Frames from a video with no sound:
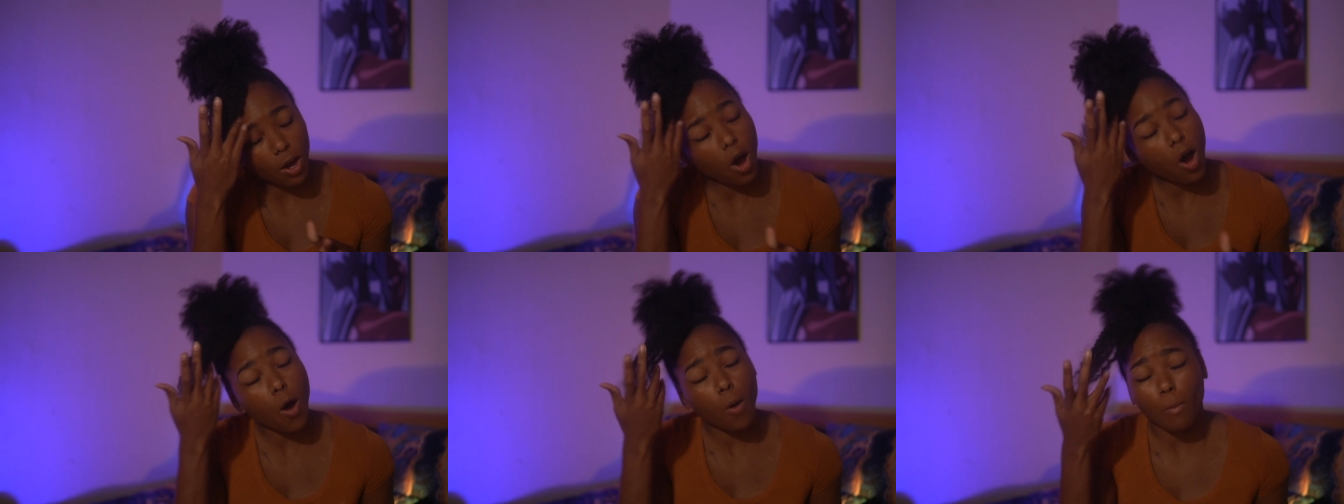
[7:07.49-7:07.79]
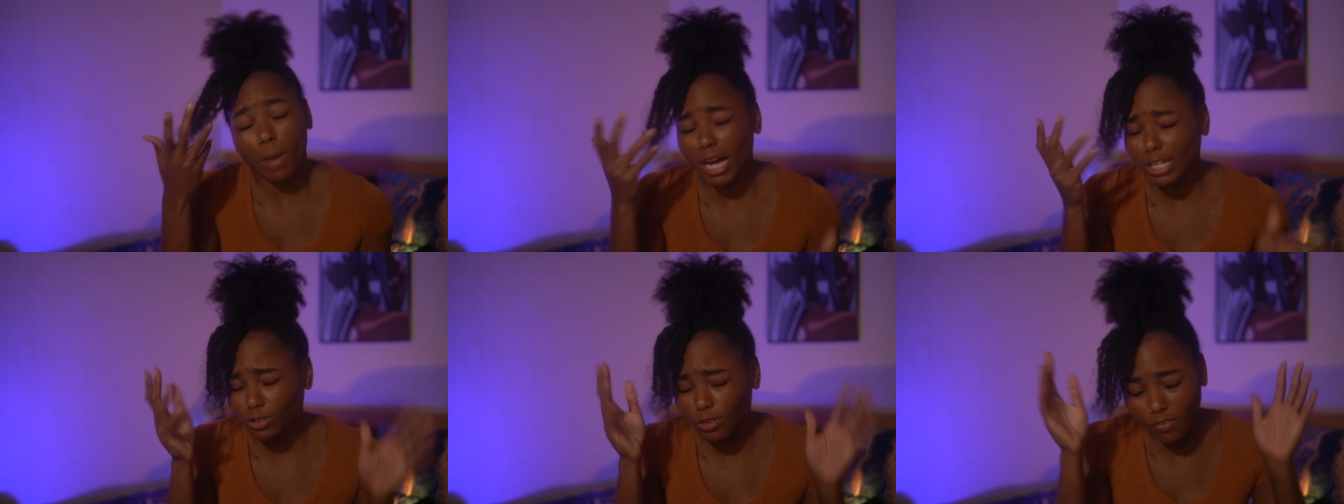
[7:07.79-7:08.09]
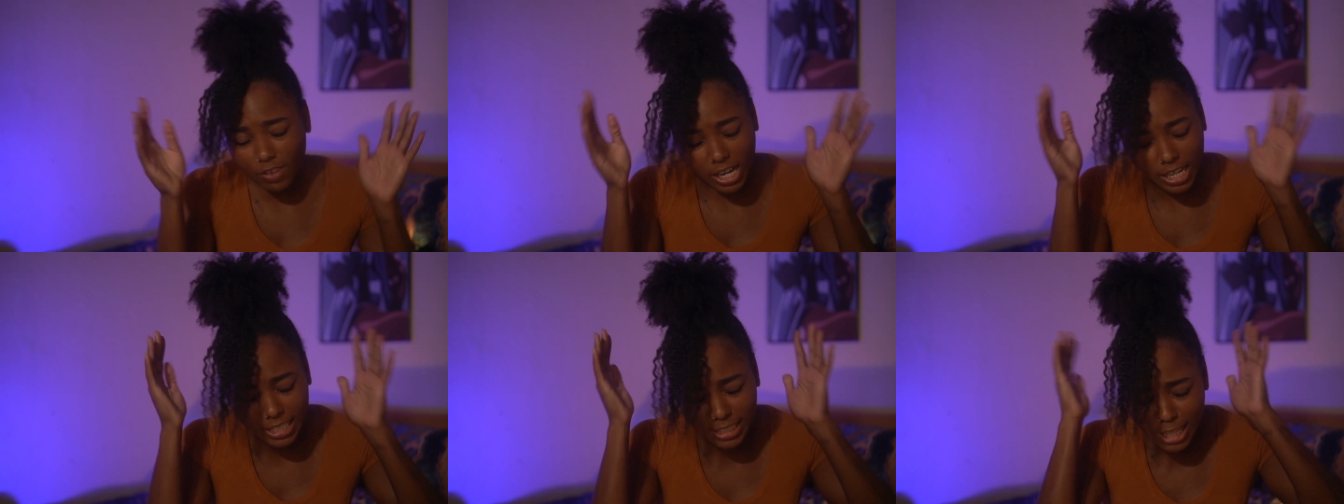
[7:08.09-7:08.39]
Oh, mind you, I
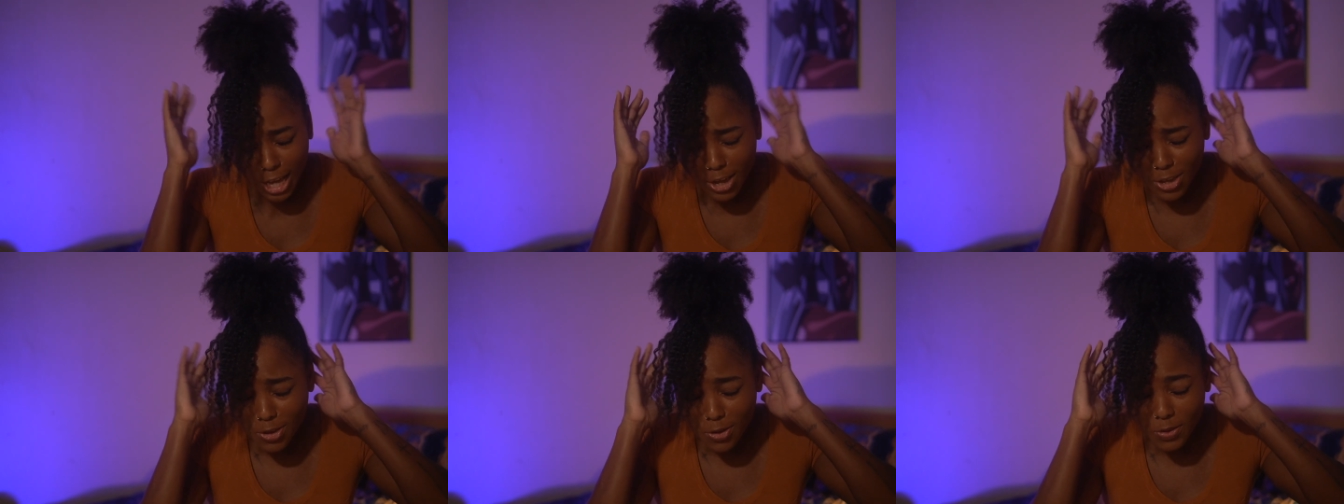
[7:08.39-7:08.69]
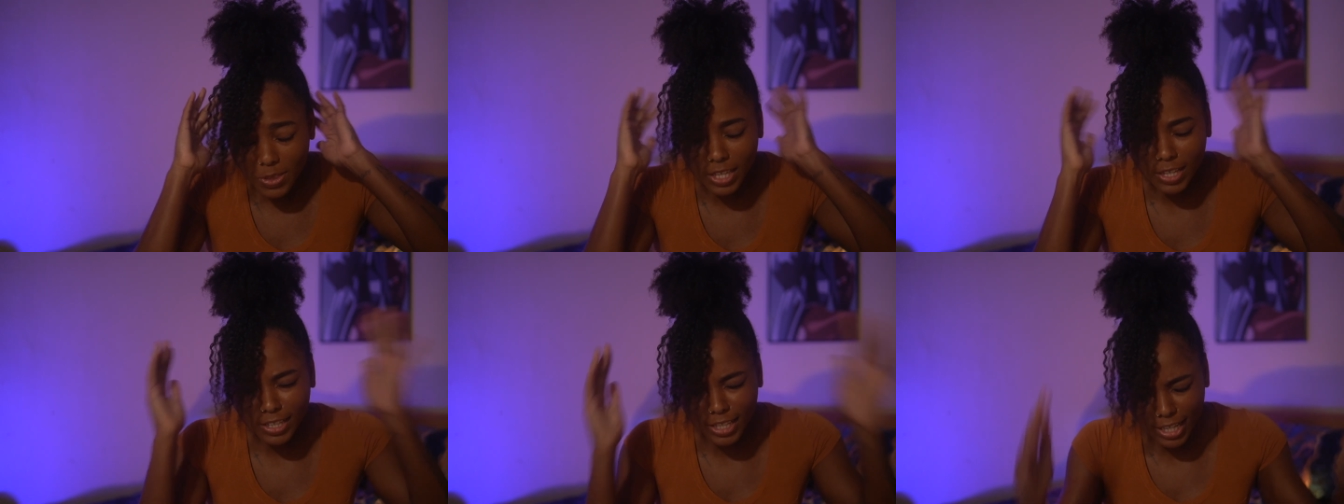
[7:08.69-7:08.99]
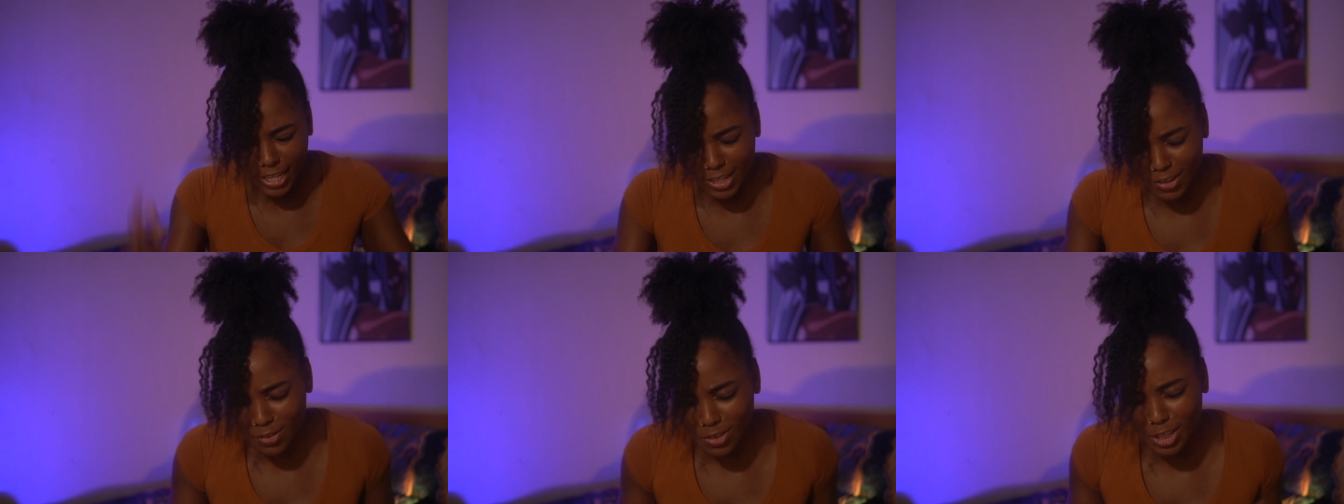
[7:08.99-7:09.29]
forgot to tell you that
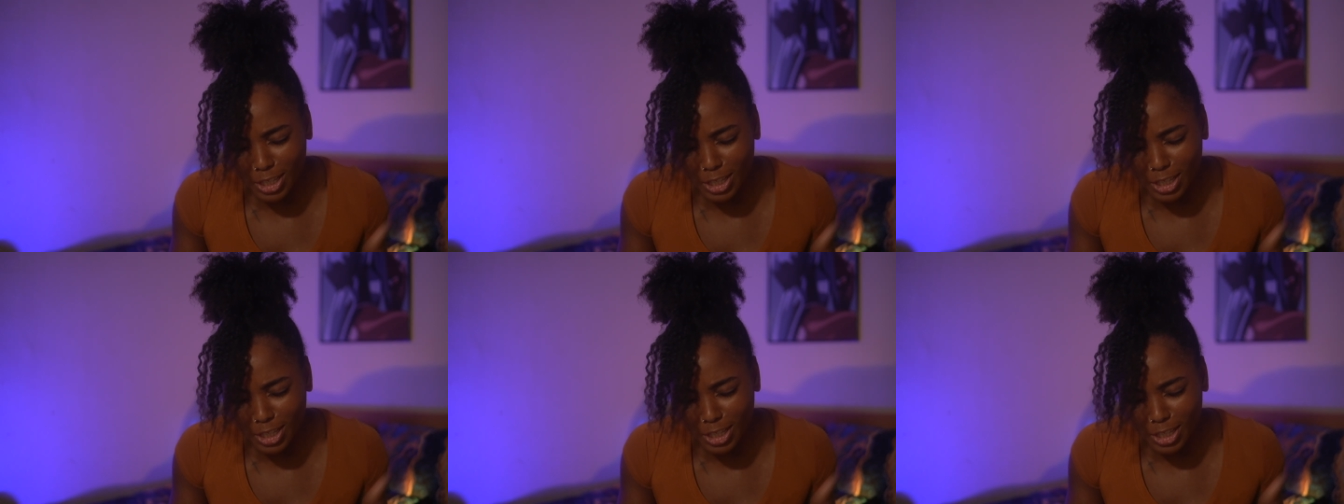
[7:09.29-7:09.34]
the